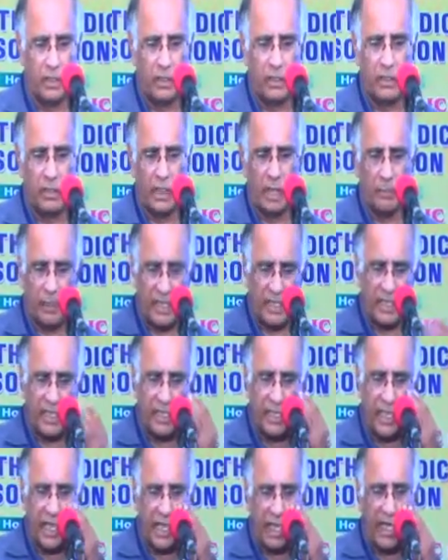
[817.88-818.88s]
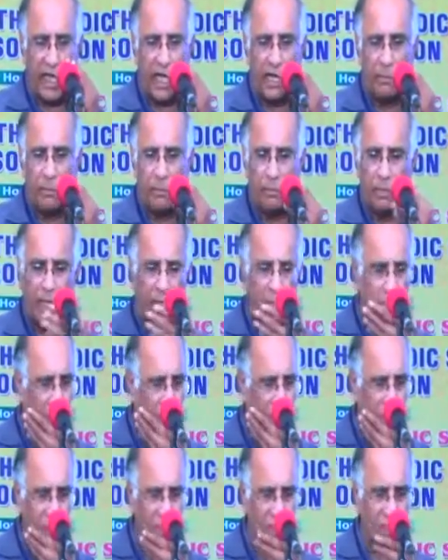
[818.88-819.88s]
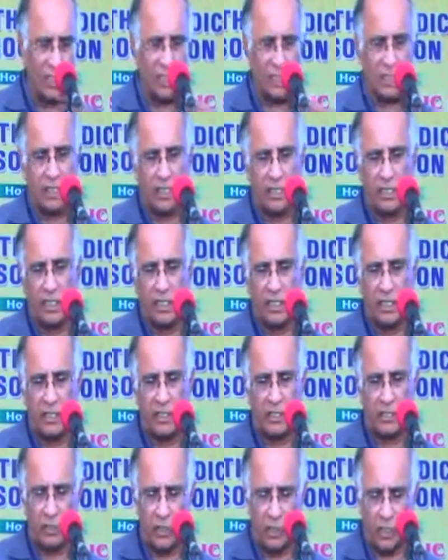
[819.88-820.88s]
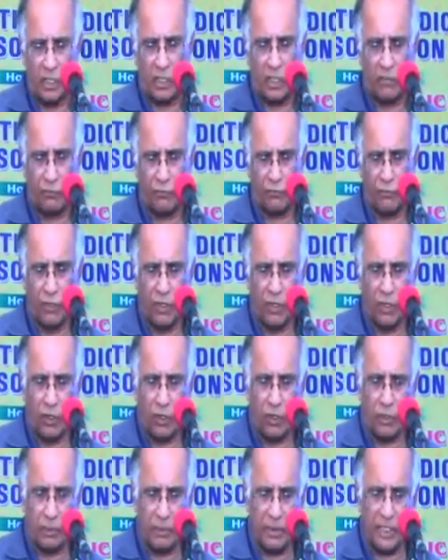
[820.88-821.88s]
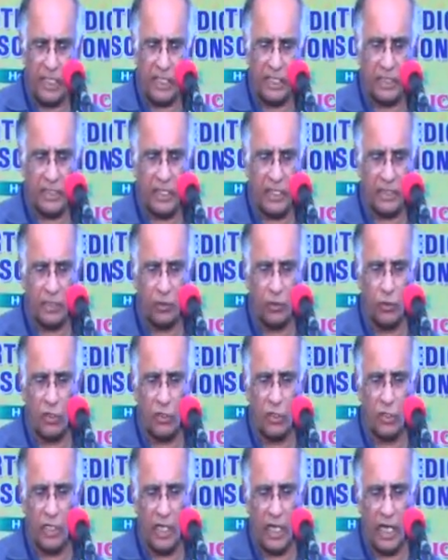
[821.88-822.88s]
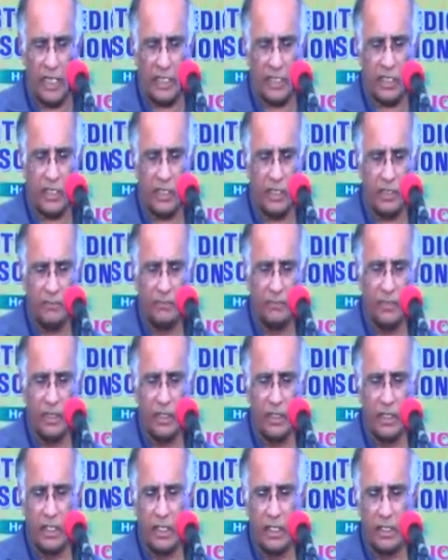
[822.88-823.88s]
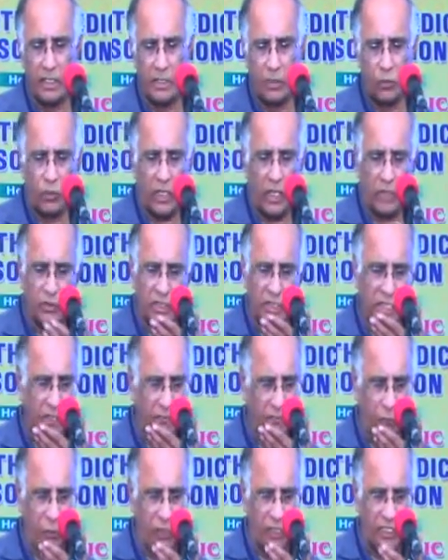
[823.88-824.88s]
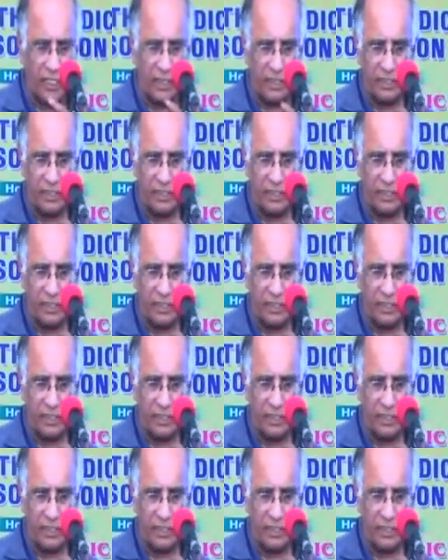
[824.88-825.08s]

I published this in the Indian Journal of Orthopedics as an original article in 2014.